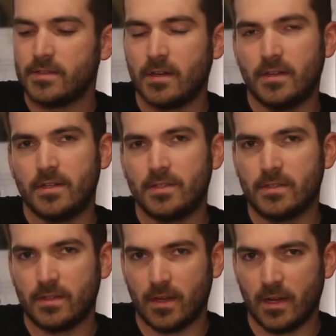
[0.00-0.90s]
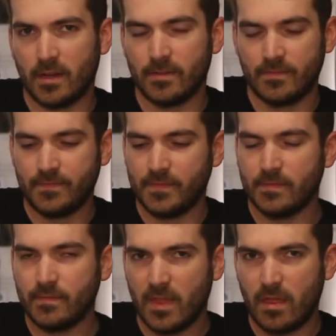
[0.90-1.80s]
not as
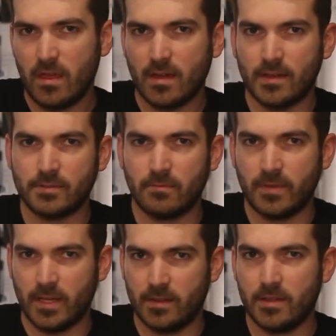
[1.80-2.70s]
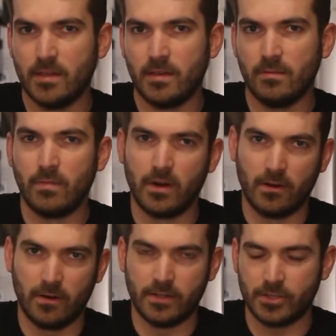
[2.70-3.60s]
thick as when we had the
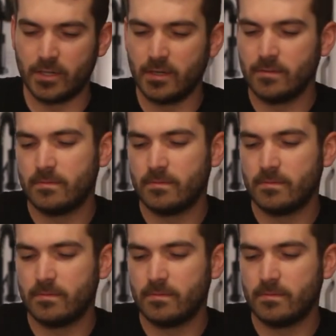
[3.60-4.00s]
butter and the sugar.